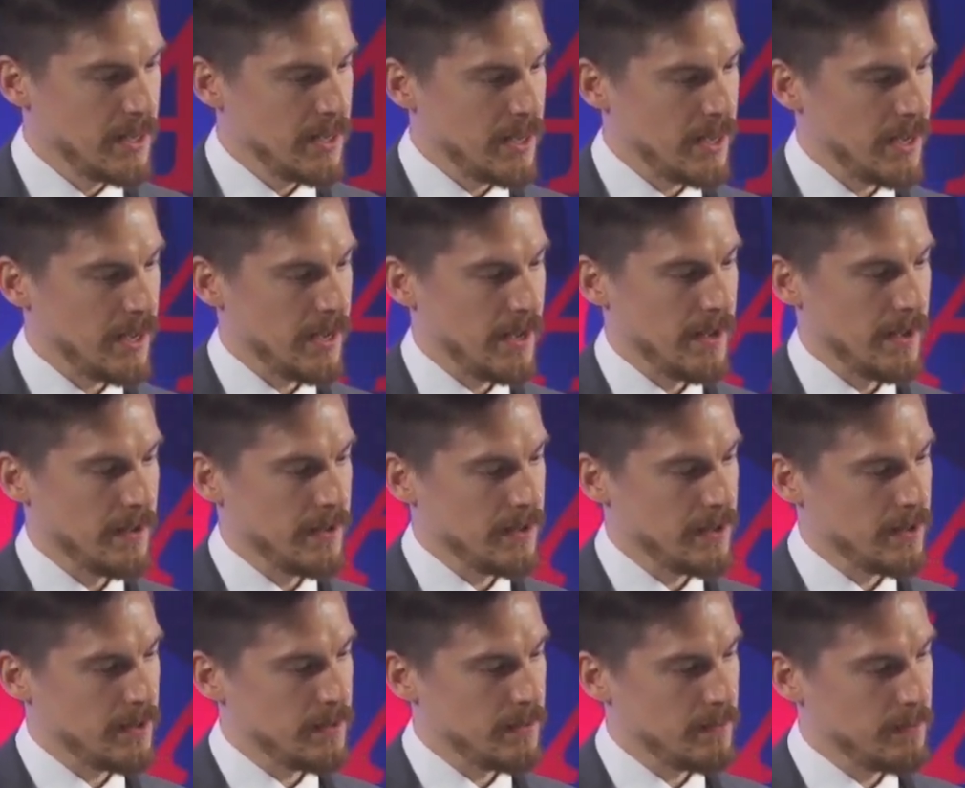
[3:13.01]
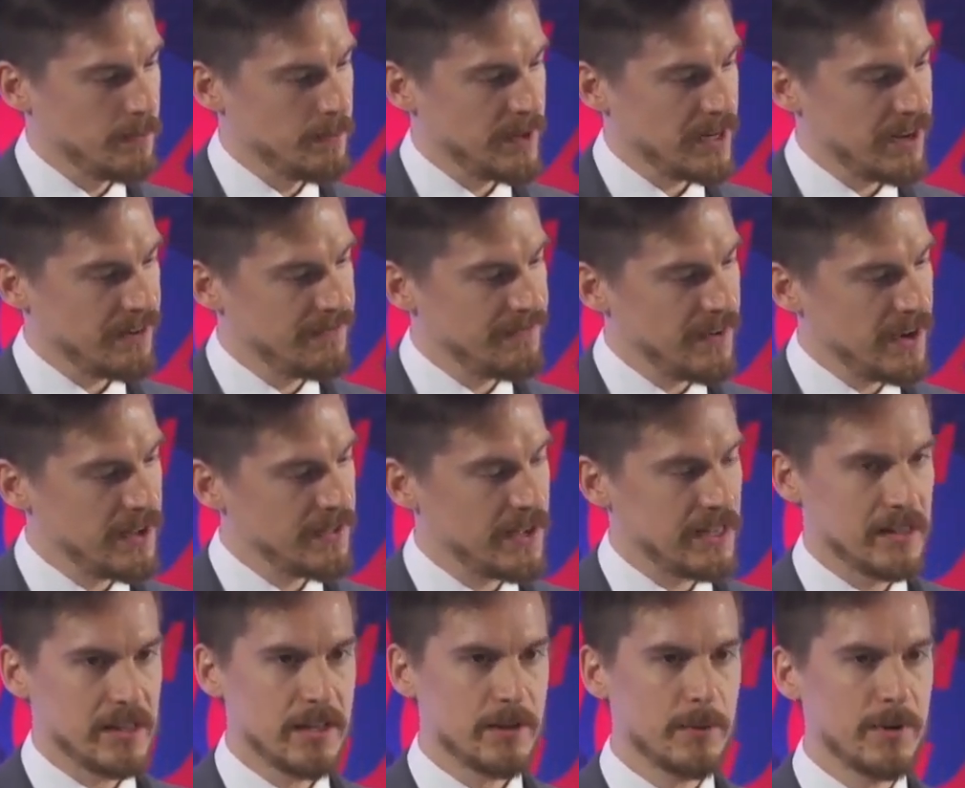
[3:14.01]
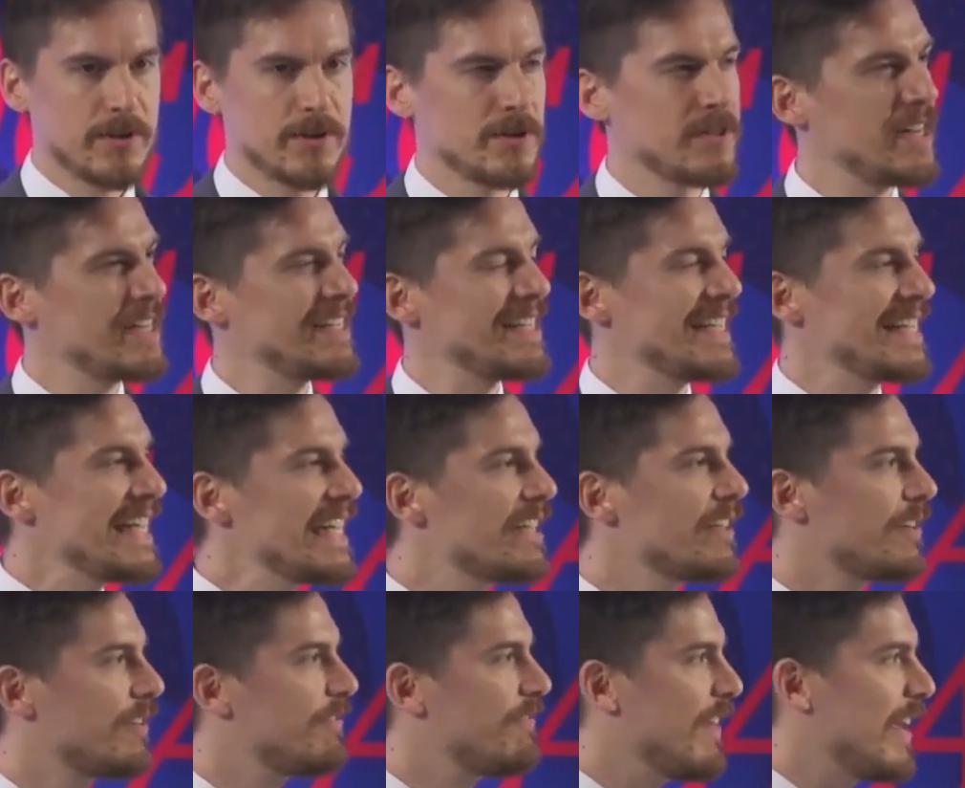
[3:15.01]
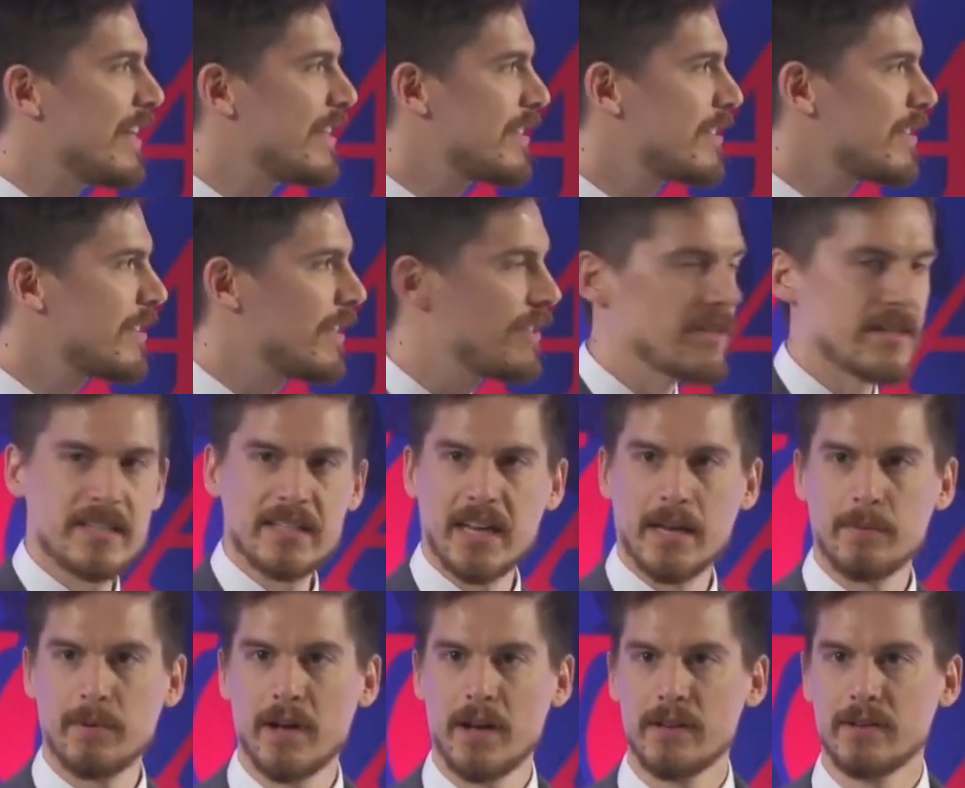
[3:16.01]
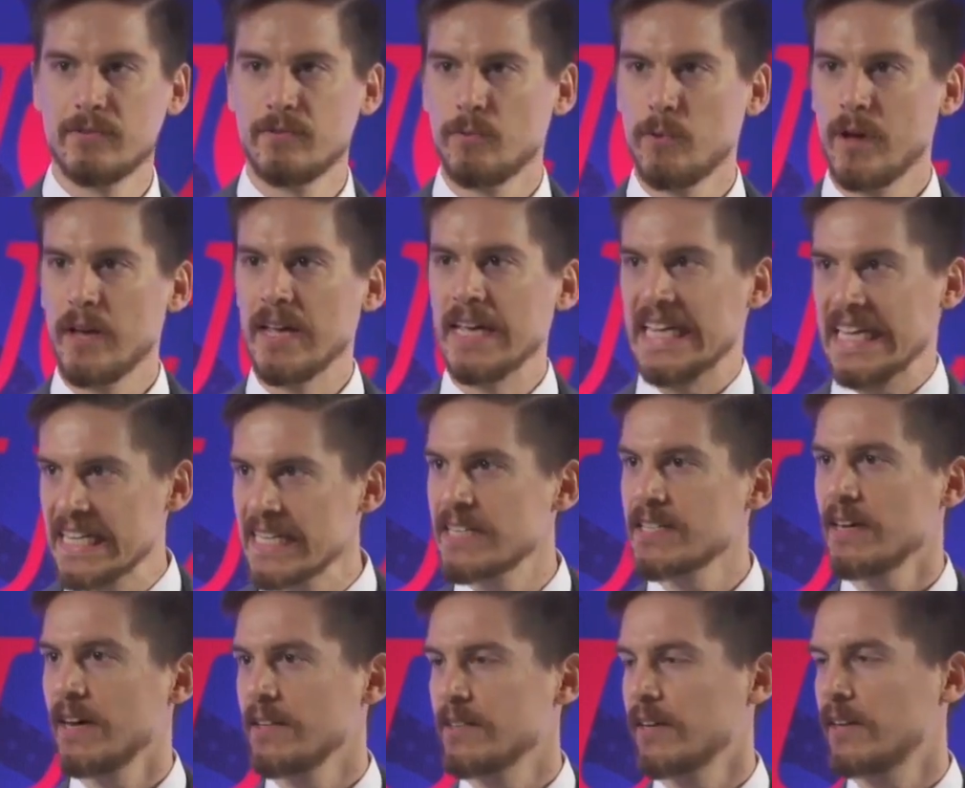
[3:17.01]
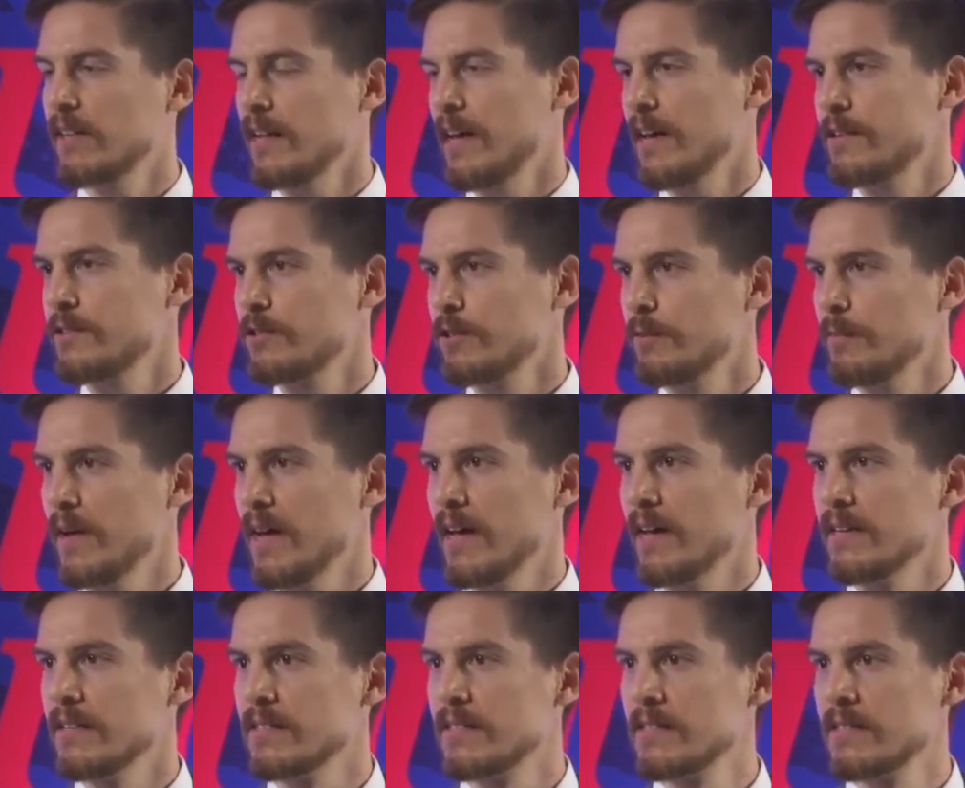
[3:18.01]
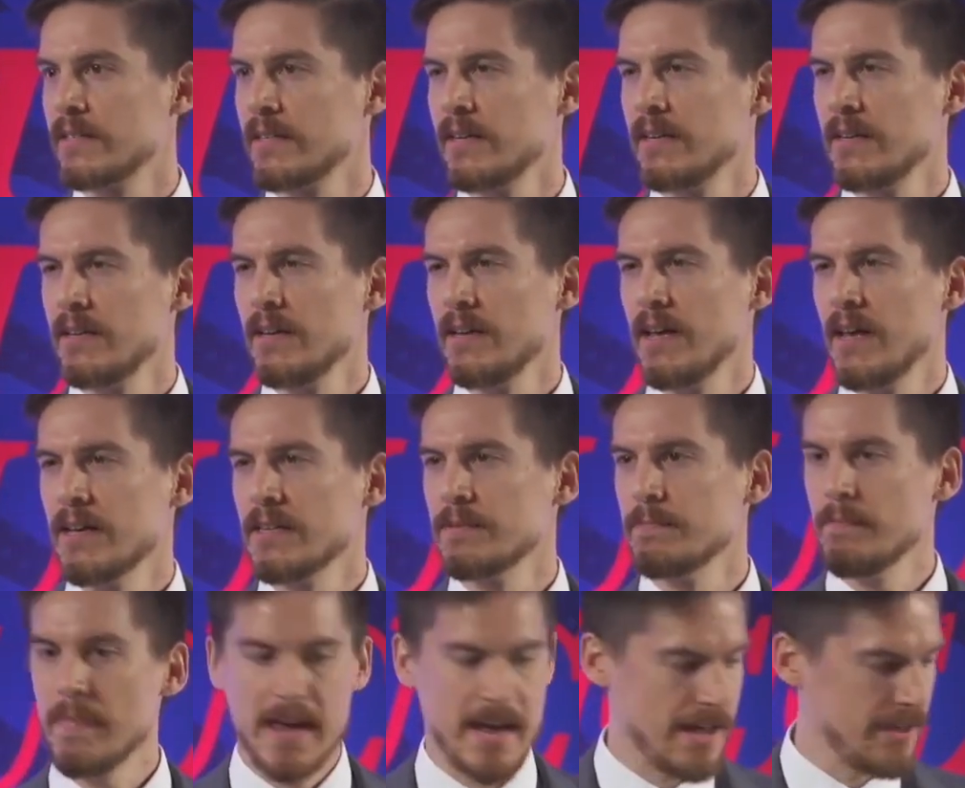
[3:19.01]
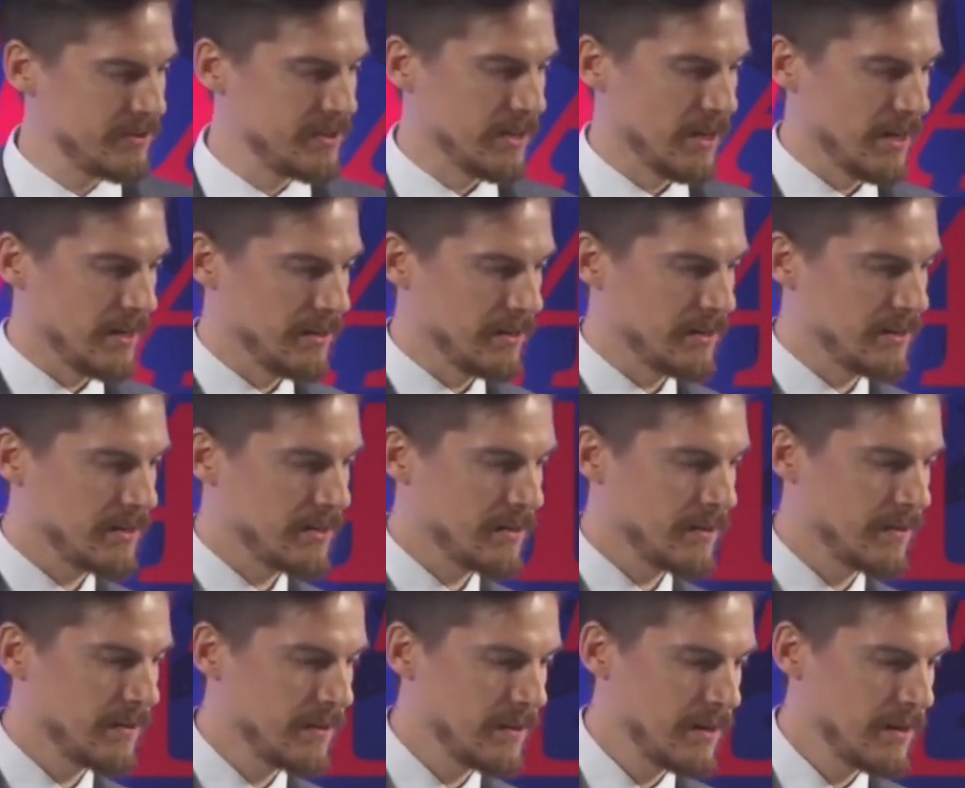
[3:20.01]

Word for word: but I find that literature doesn't need a defense in the same kind of way inside the classroom as math does.